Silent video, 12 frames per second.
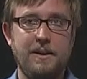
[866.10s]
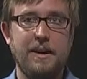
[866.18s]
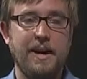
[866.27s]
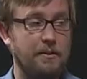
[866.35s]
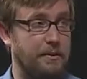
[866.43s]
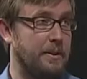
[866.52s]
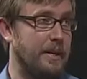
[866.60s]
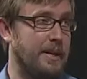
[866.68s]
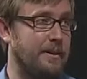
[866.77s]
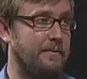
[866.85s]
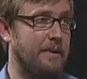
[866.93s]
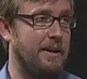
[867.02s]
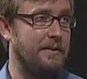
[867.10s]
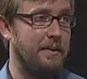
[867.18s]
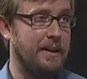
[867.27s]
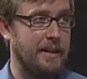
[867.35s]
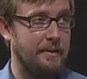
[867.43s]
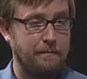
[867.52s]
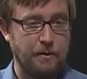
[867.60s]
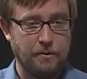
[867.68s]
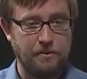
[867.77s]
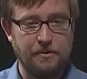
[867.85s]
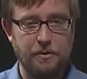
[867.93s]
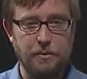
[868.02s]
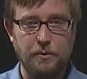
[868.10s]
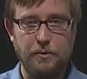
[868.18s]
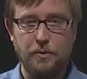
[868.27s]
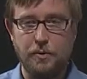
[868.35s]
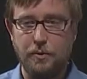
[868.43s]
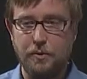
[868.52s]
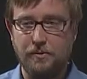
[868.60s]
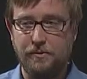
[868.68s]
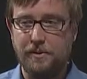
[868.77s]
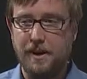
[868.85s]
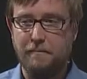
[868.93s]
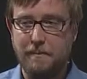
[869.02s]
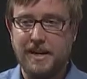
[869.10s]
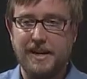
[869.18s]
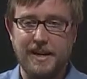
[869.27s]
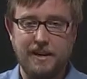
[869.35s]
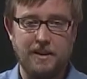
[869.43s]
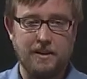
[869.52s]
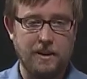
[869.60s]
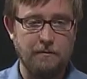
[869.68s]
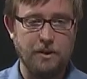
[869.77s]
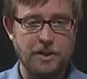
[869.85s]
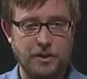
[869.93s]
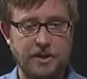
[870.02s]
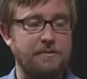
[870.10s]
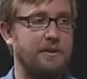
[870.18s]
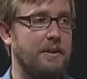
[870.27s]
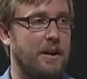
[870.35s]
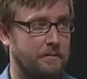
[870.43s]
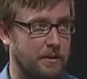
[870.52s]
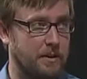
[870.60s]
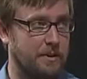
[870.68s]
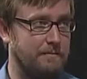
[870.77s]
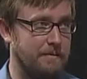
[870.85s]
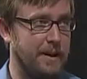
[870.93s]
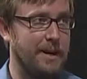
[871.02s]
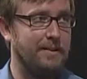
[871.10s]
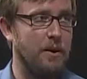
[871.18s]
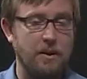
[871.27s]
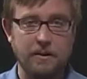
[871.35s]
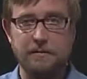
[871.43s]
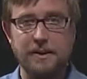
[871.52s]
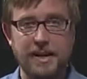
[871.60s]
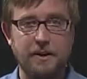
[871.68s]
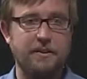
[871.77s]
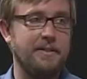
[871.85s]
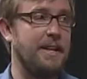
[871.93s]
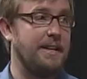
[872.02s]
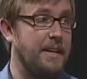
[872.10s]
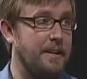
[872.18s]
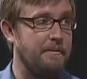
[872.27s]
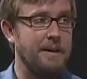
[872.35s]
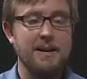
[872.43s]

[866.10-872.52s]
elderly folks whose Medicare coverage doesn't cover all of the care that they need.